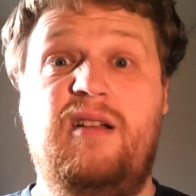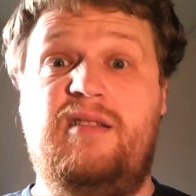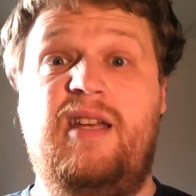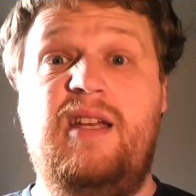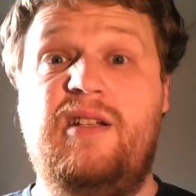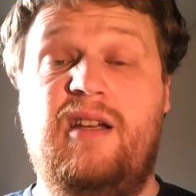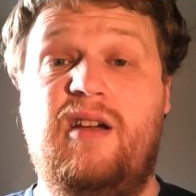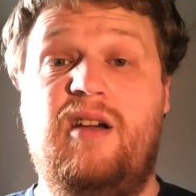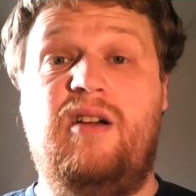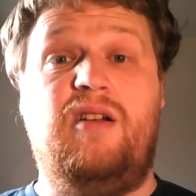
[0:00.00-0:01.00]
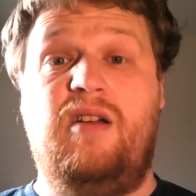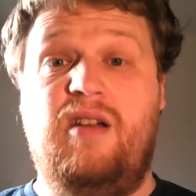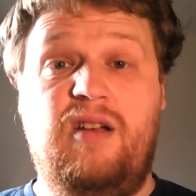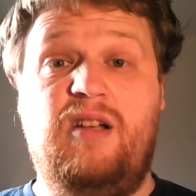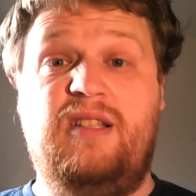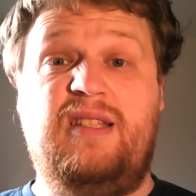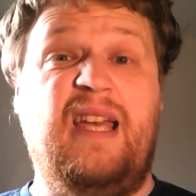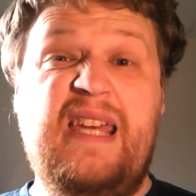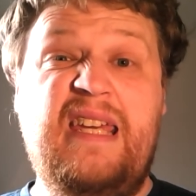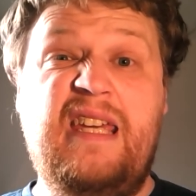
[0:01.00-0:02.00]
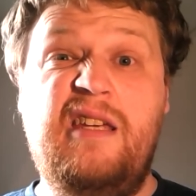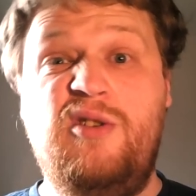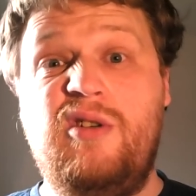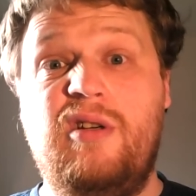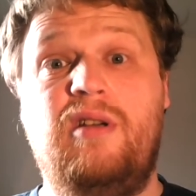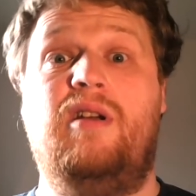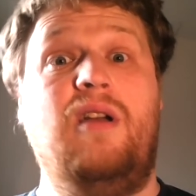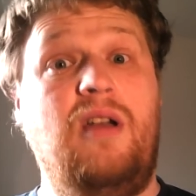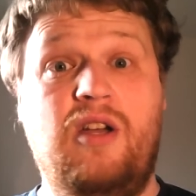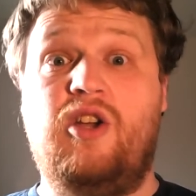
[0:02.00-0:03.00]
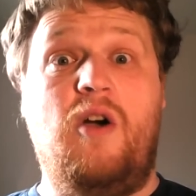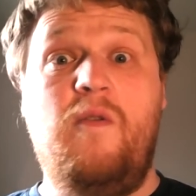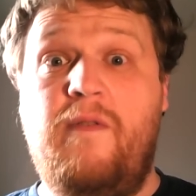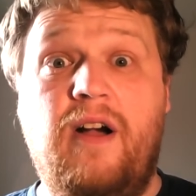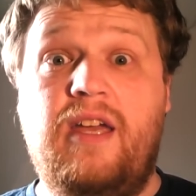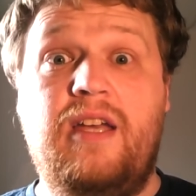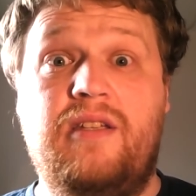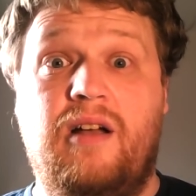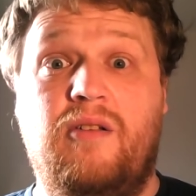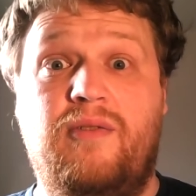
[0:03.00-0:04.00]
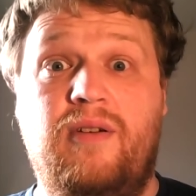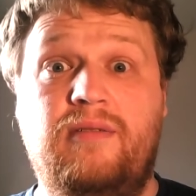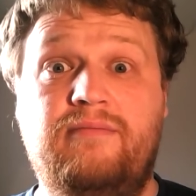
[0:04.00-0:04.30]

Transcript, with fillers: TJ Kirk, Teej, go fuck yourself.